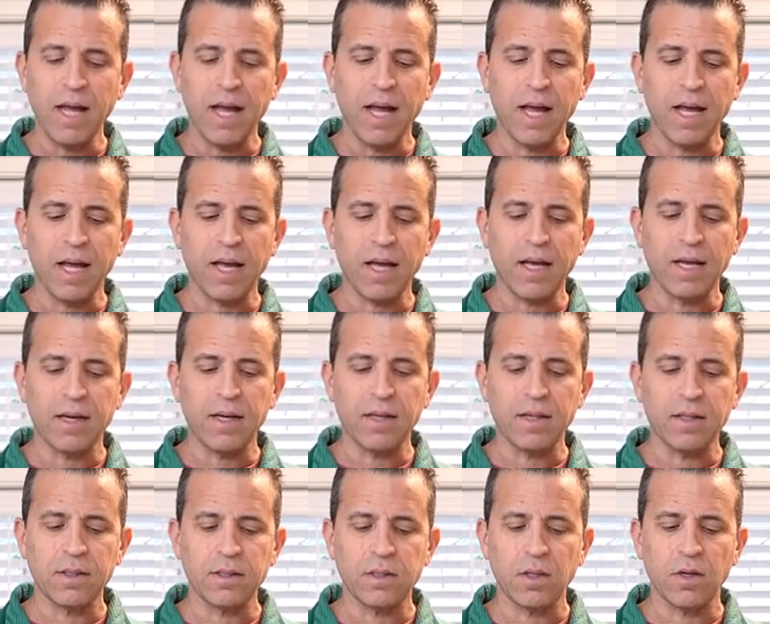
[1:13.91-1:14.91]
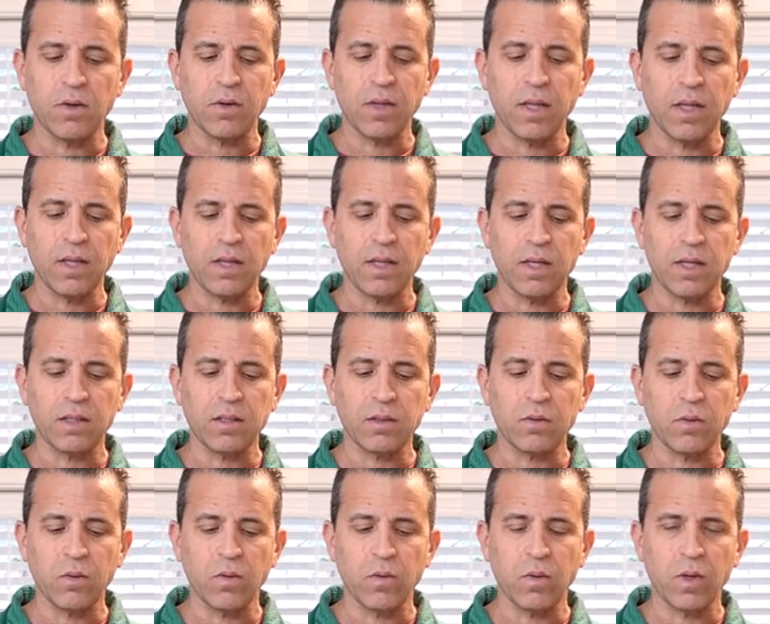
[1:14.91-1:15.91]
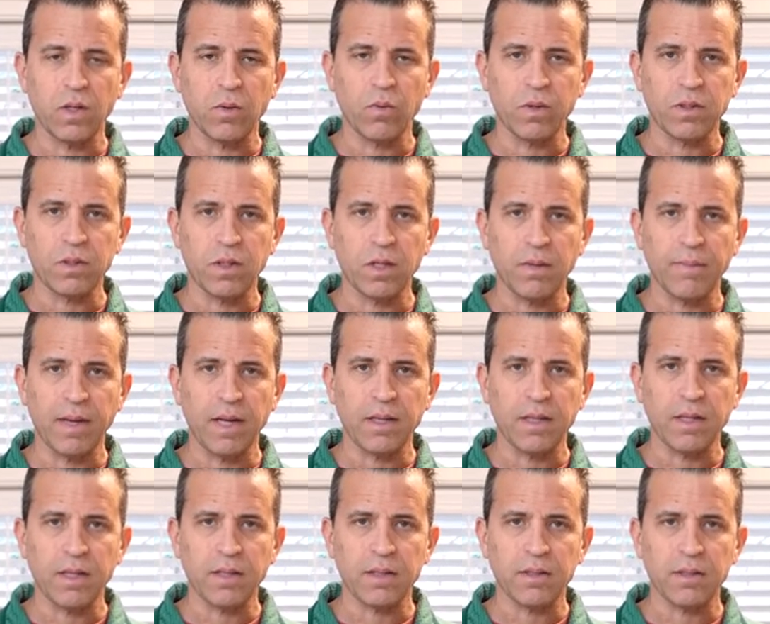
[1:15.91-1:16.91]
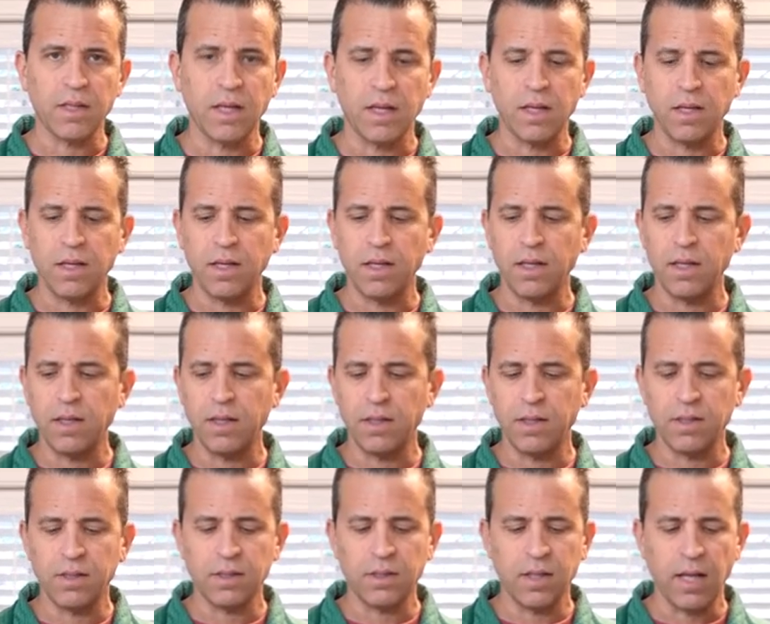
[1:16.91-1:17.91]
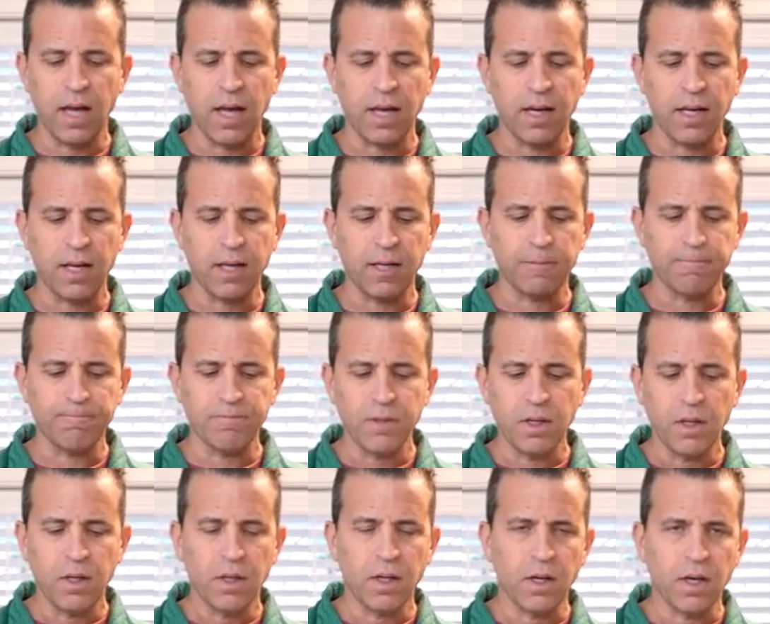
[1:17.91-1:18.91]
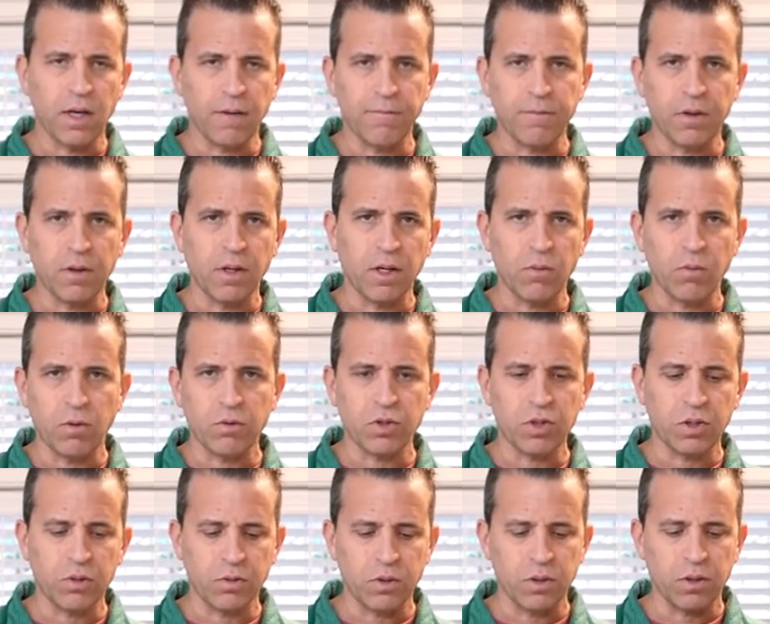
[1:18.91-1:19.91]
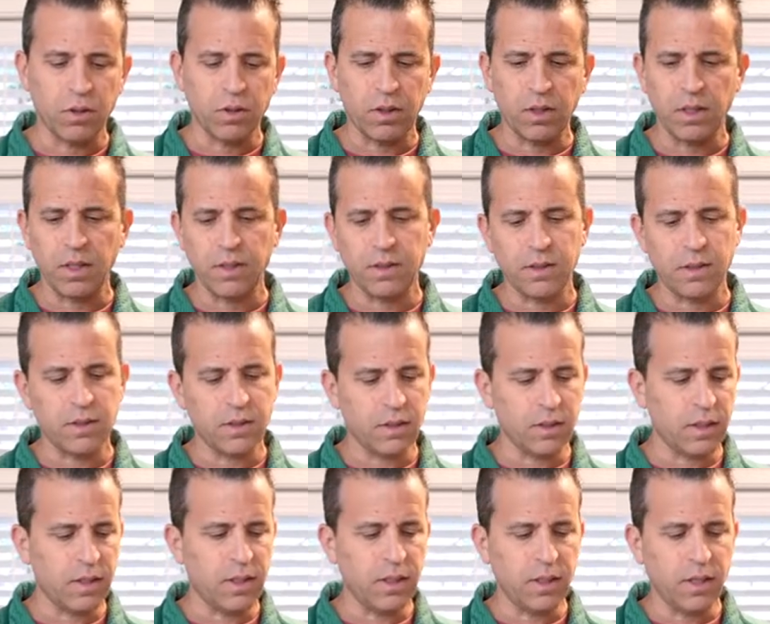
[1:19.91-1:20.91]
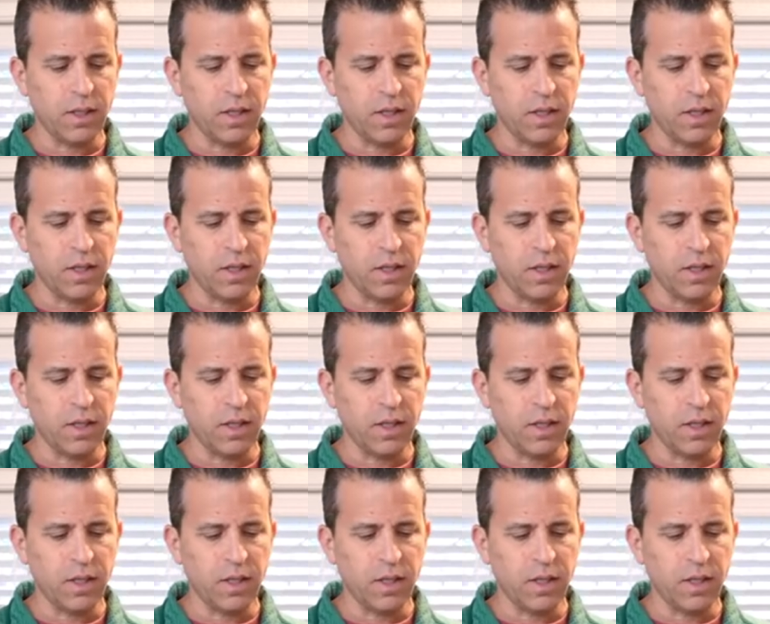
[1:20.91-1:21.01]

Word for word: And so then this, what, what's good about this then is that it, uh, it, it, won't show dirt as easily.